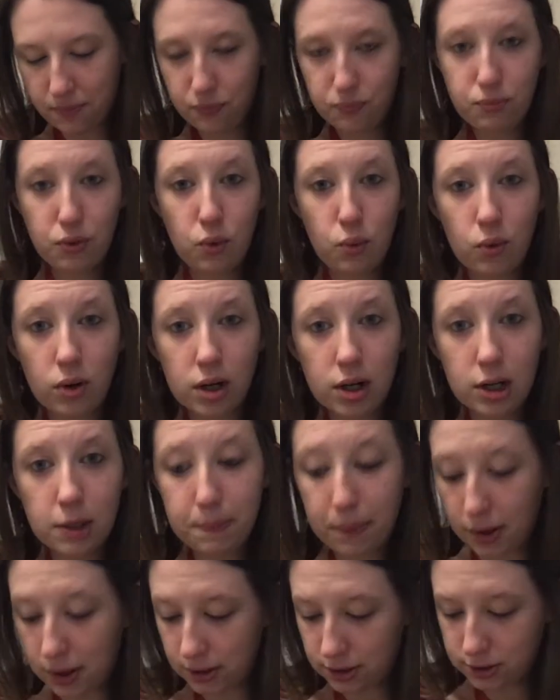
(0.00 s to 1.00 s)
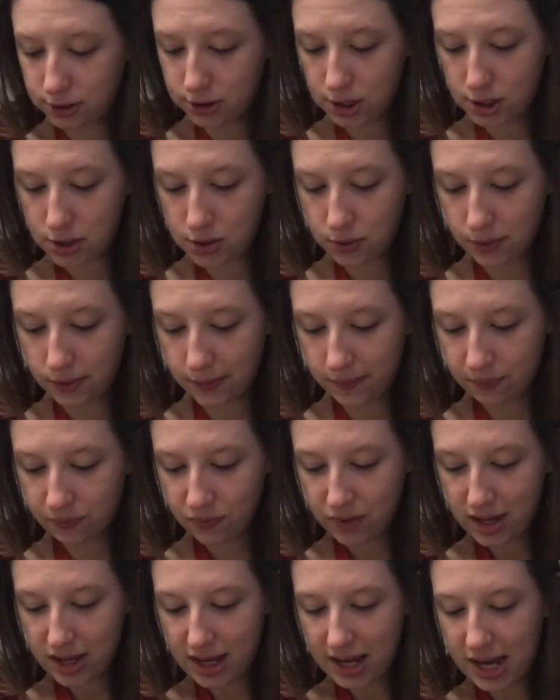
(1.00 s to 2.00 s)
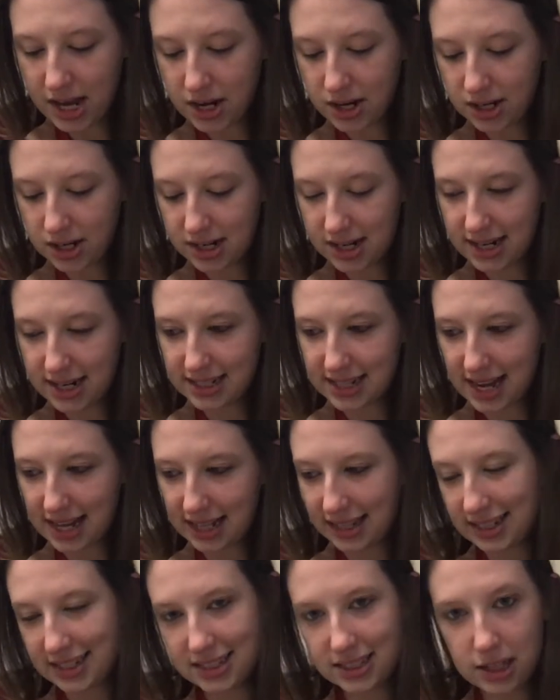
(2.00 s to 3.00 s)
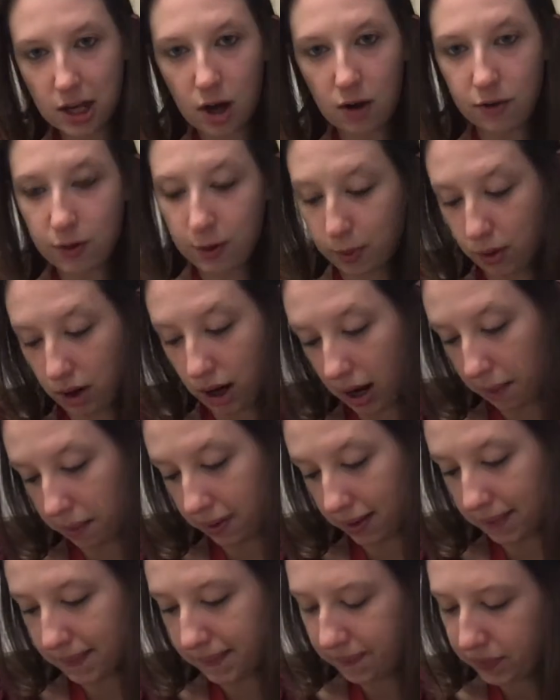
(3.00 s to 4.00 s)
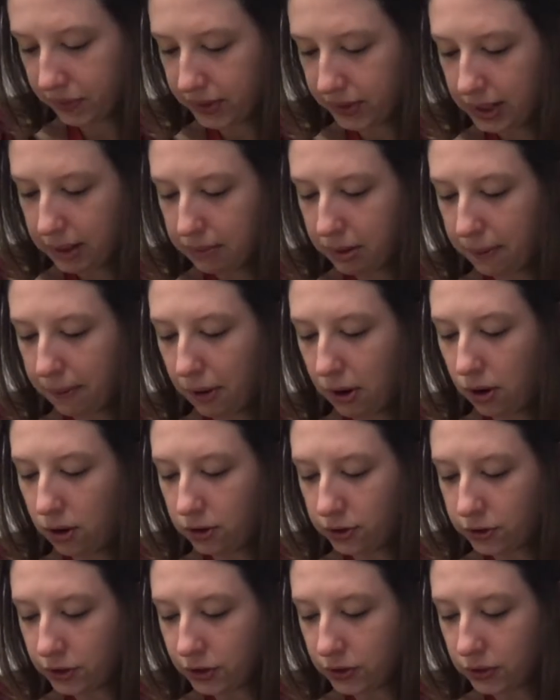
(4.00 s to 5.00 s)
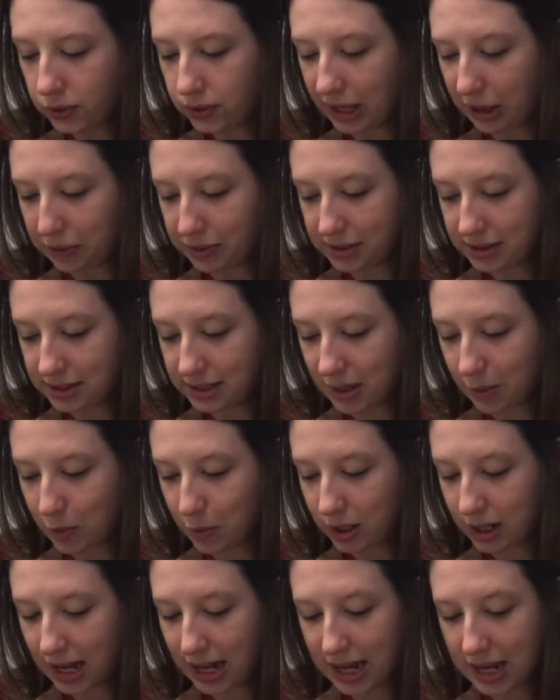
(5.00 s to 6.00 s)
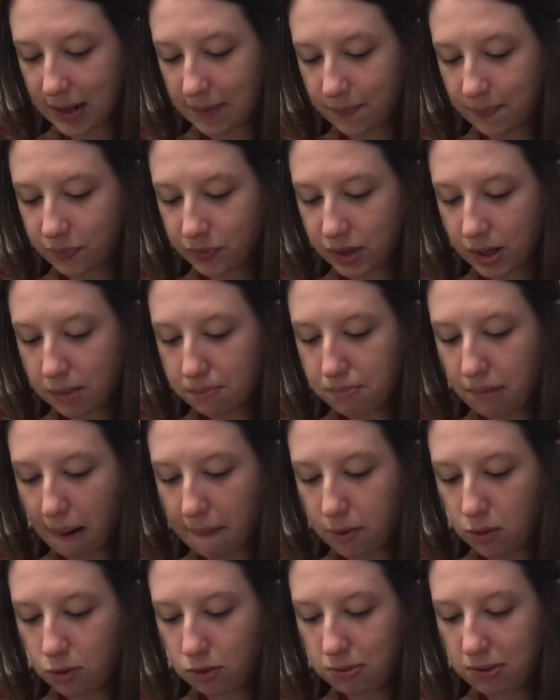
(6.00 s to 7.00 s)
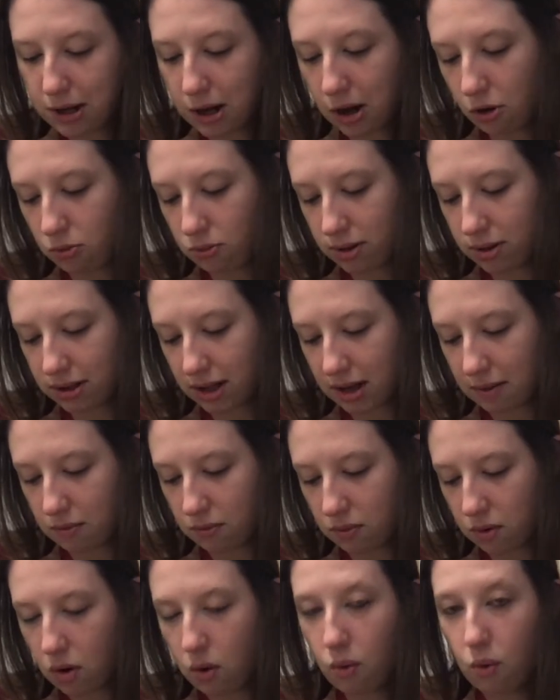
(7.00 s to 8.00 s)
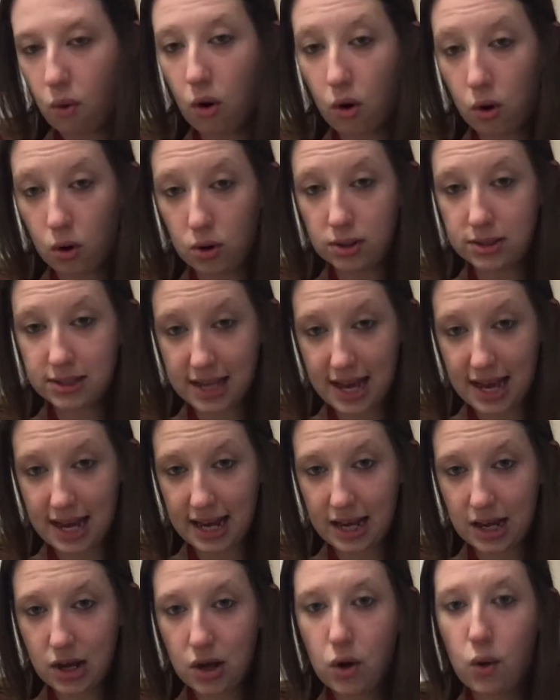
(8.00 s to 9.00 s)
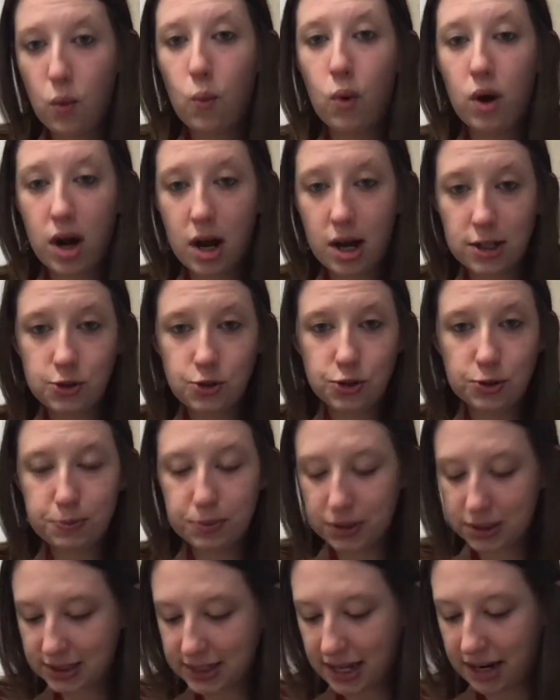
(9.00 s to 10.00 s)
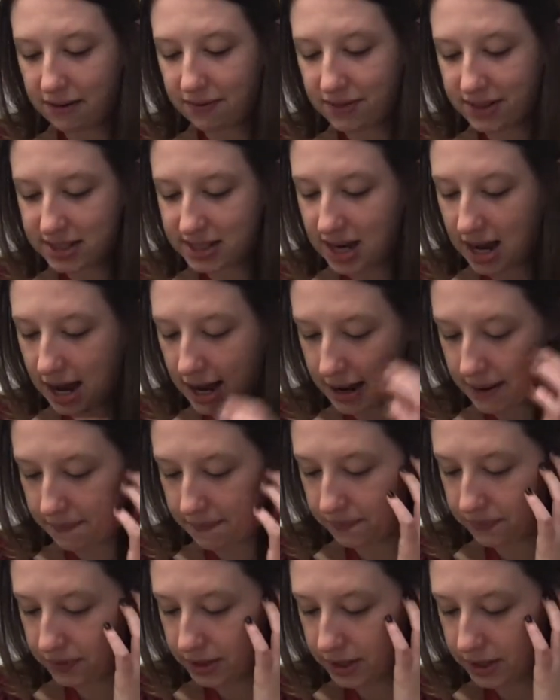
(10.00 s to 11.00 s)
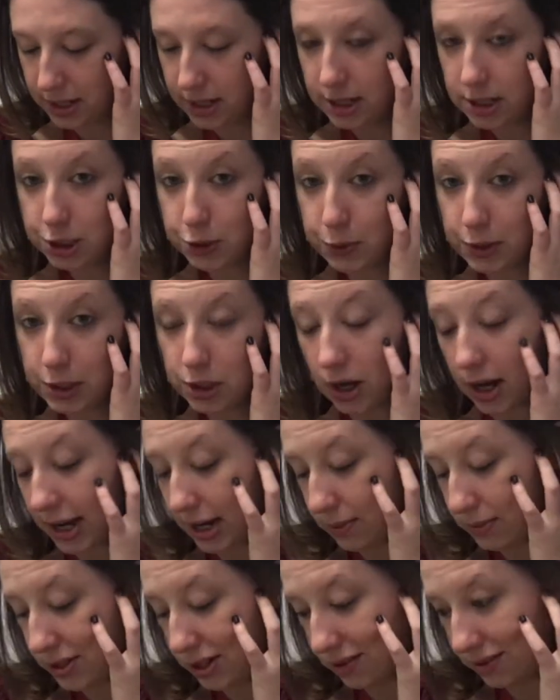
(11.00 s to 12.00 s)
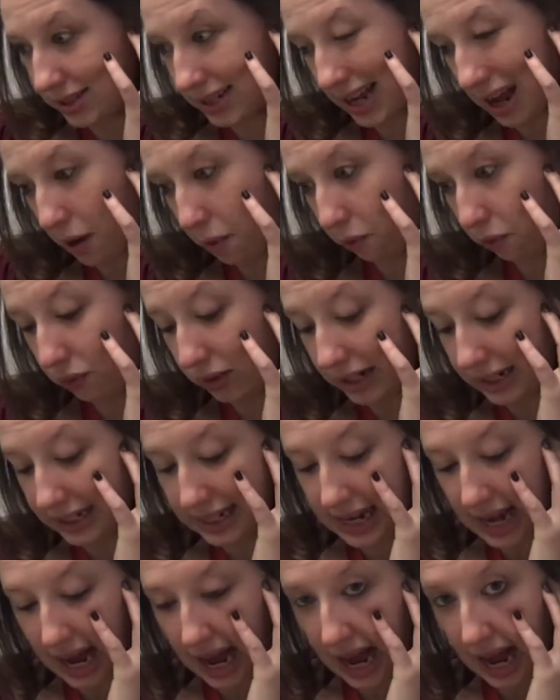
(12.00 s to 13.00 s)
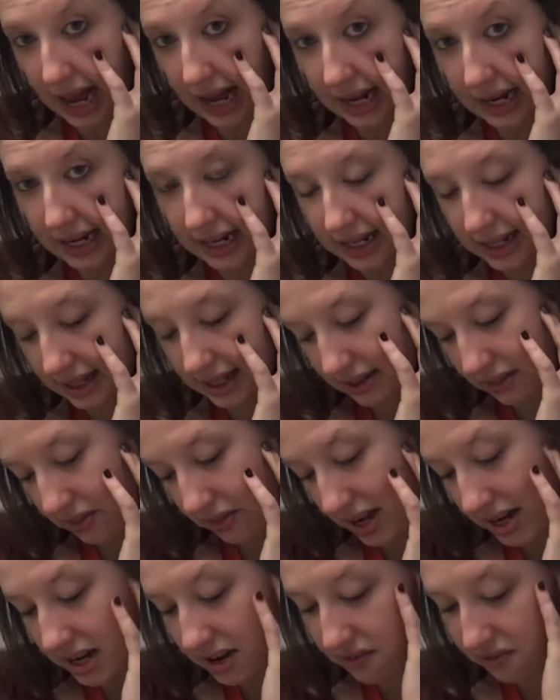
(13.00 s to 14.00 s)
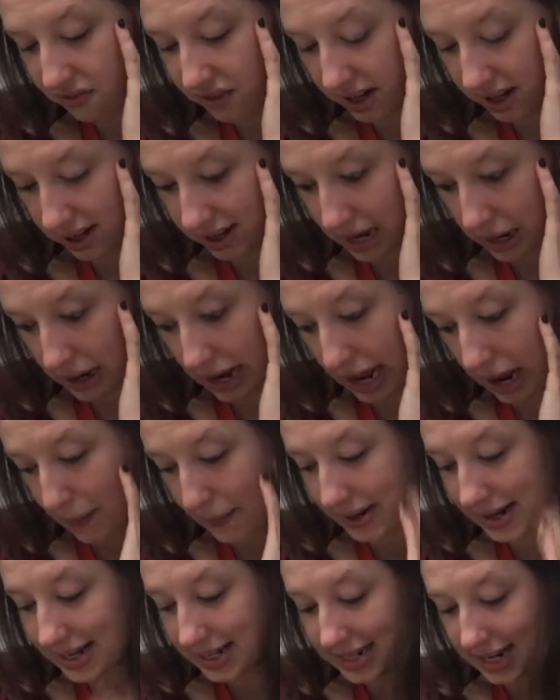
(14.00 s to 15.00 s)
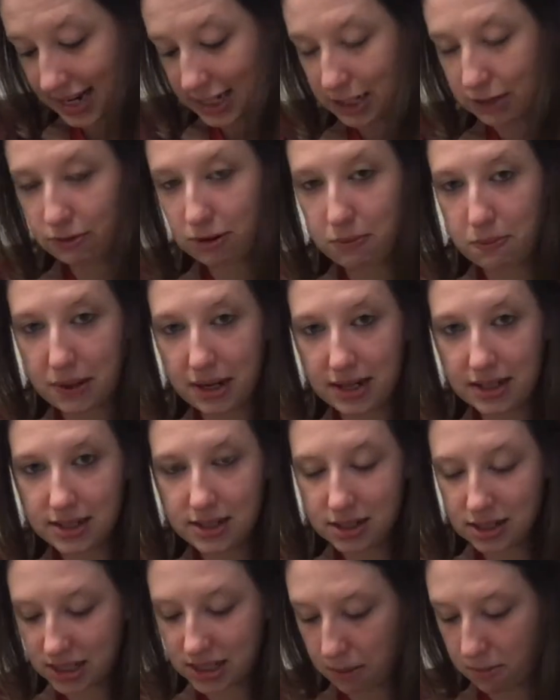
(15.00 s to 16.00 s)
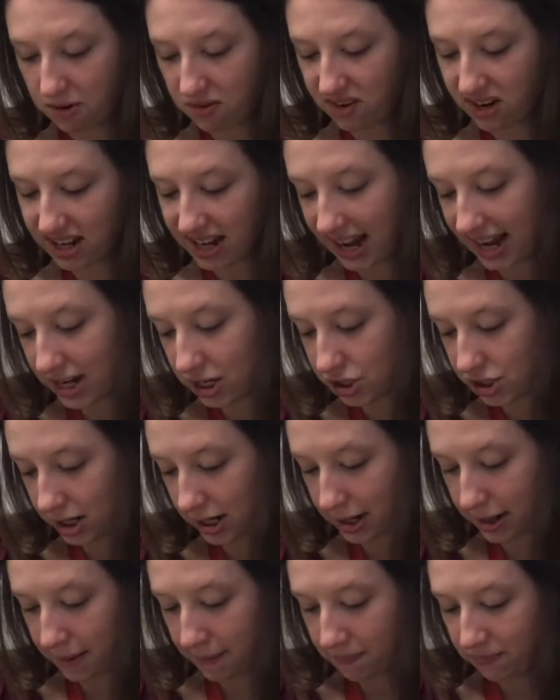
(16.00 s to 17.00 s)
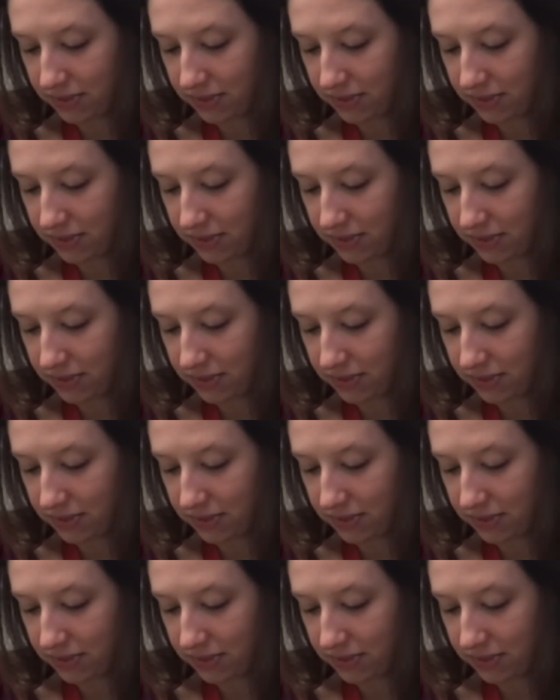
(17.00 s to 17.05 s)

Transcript: But what could Paul do? He couldn't exactly solve the problem, but Paul knew that when summer came, Mama would be home with him all day, 100% of the time. So he taught himself to count really high. Then he figured out how many days it would be until summer vacation.